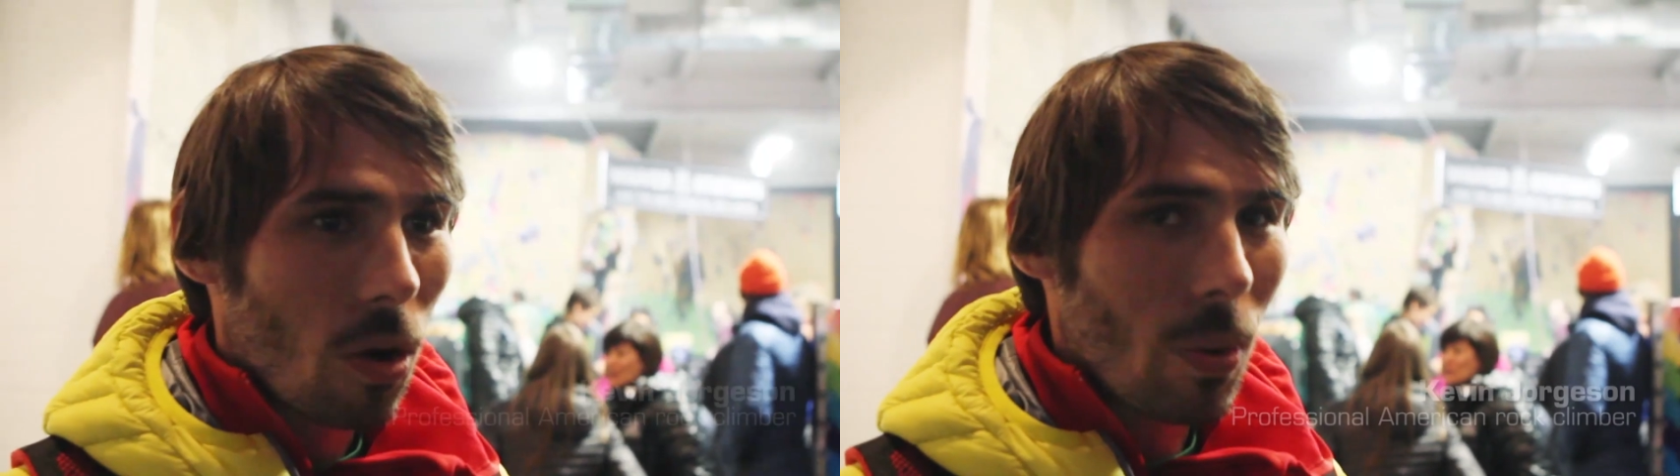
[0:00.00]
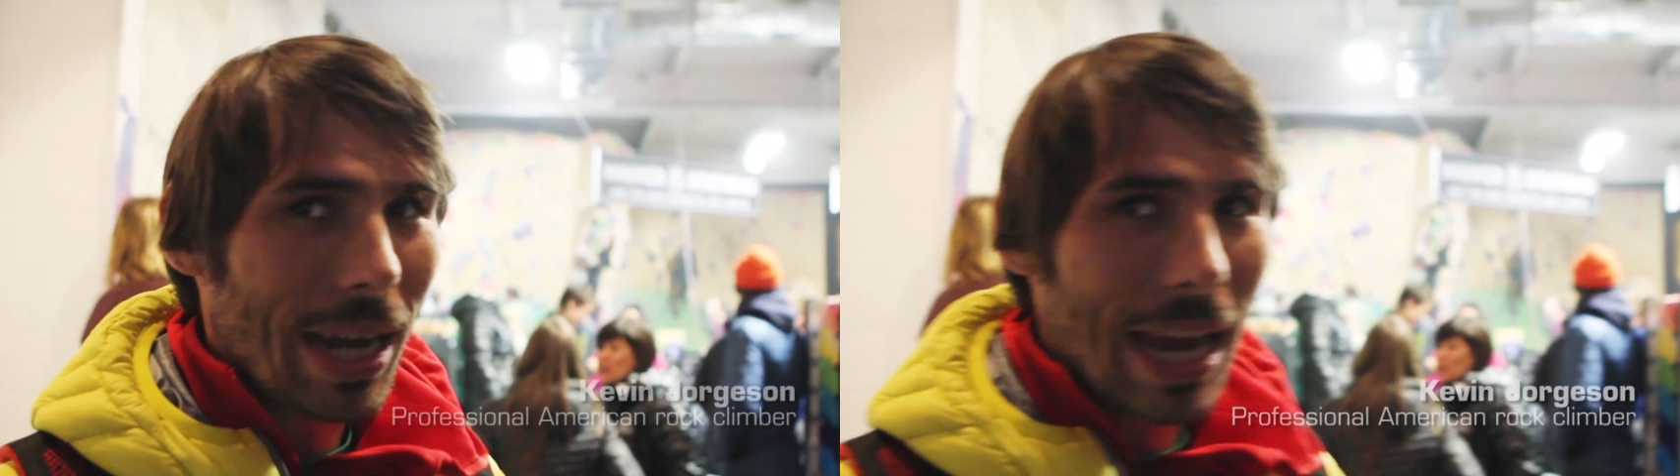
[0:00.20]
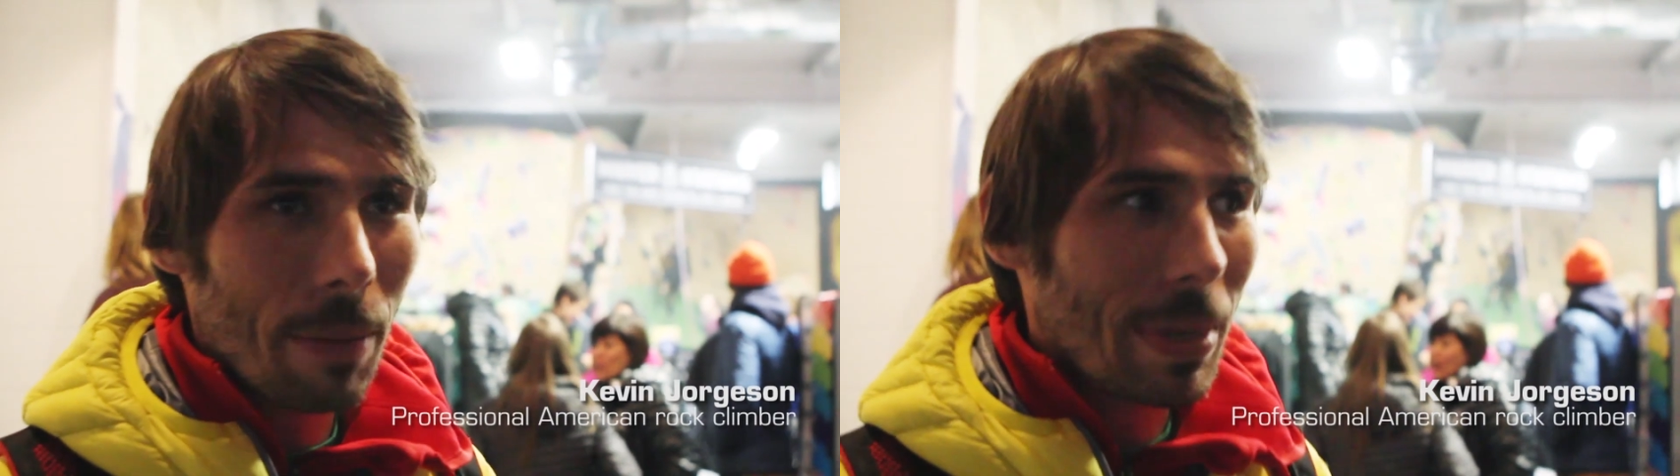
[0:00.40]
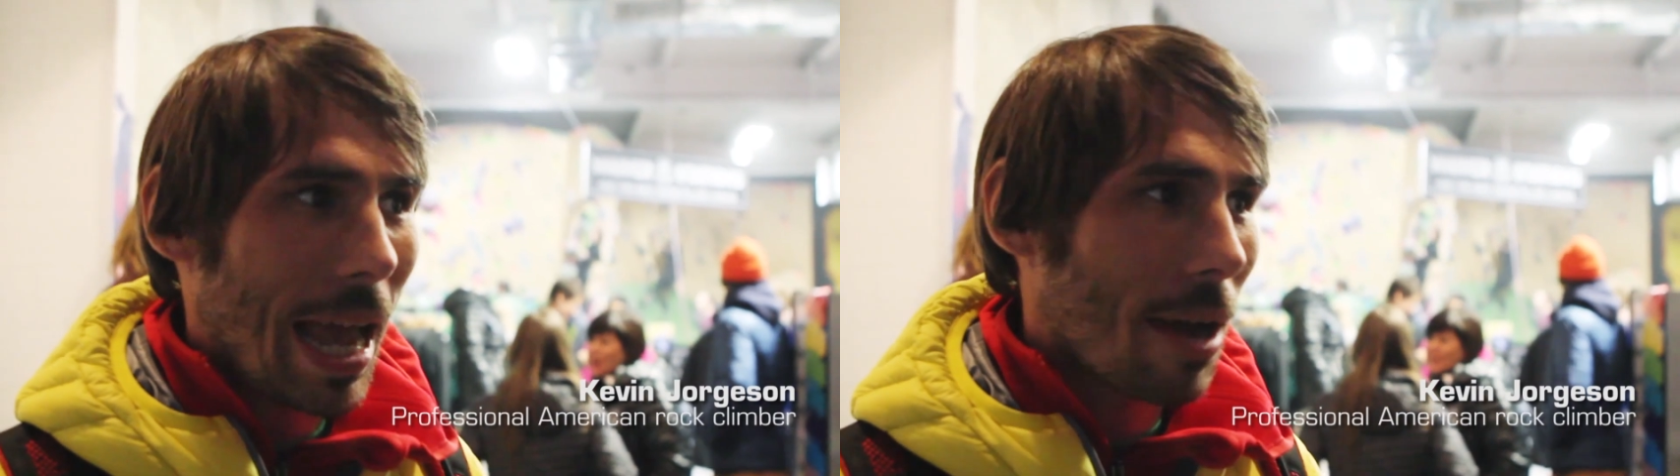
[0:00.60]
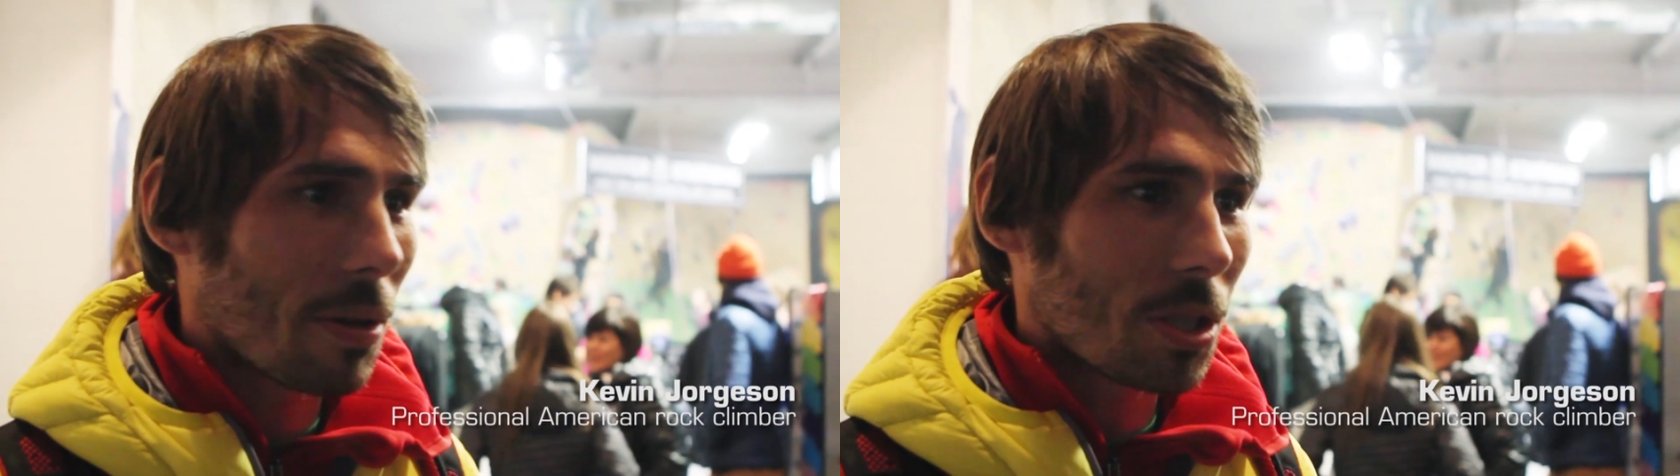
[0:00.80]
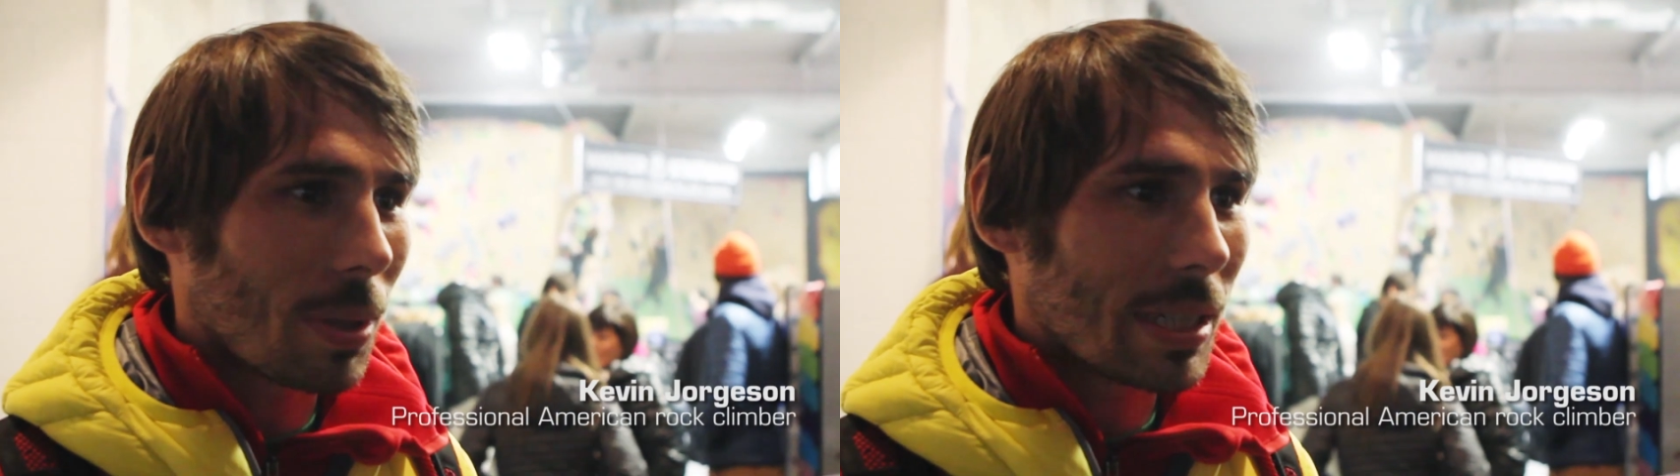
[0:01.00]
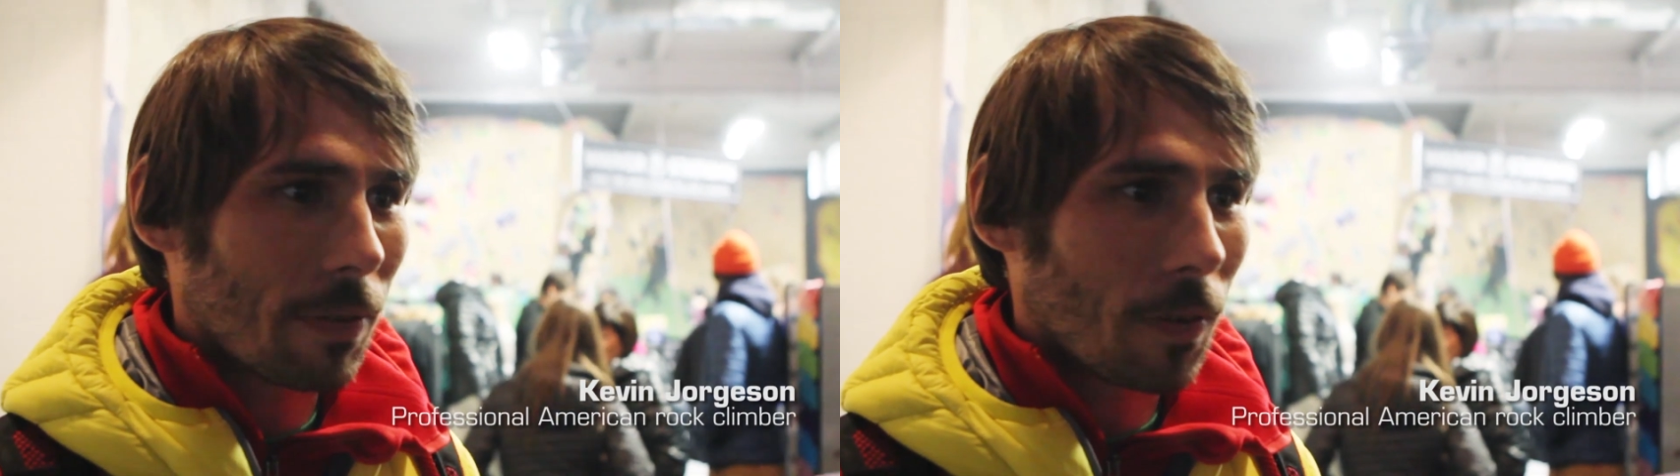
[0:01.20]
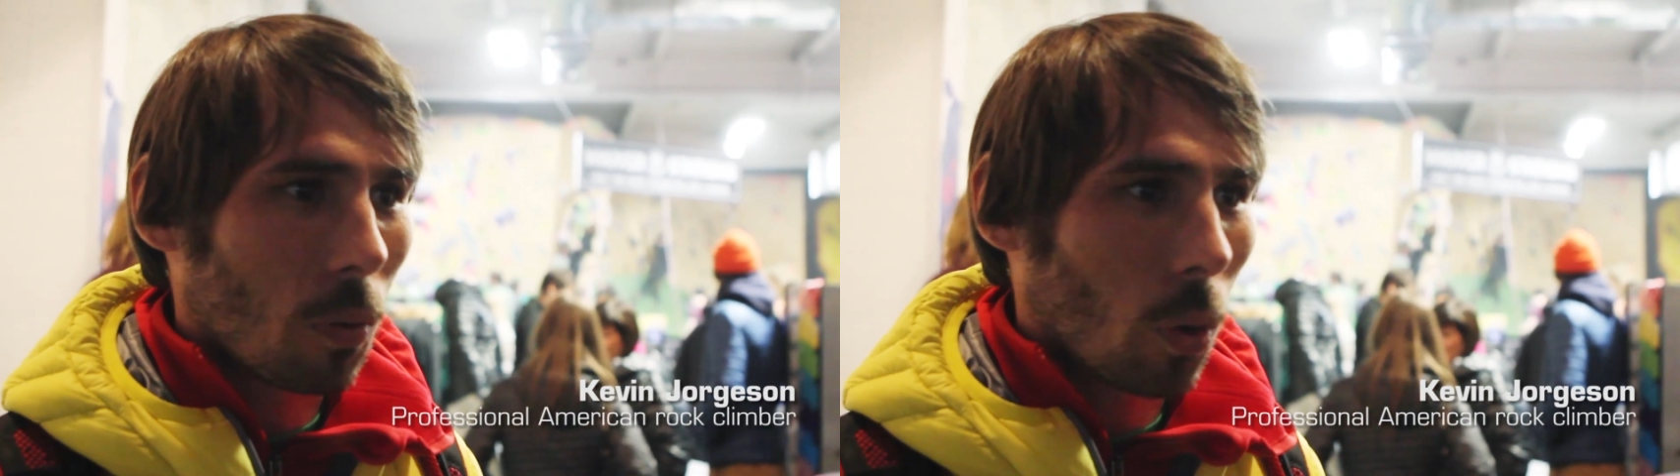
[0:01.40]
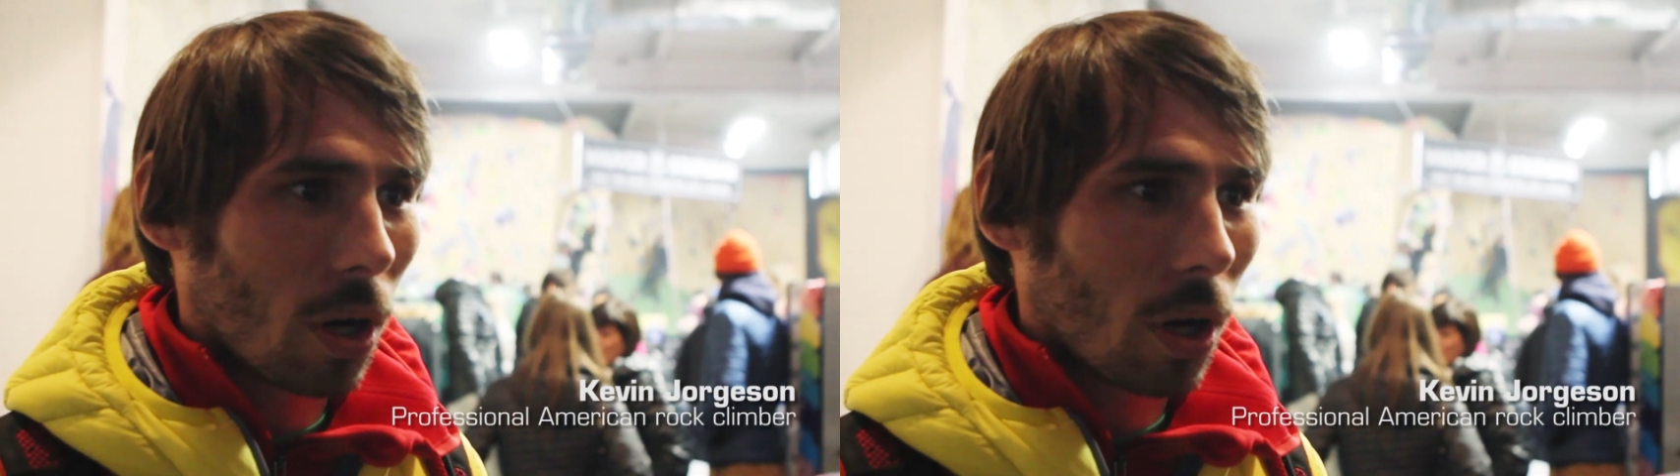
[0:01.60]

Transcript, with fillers: We came down to a different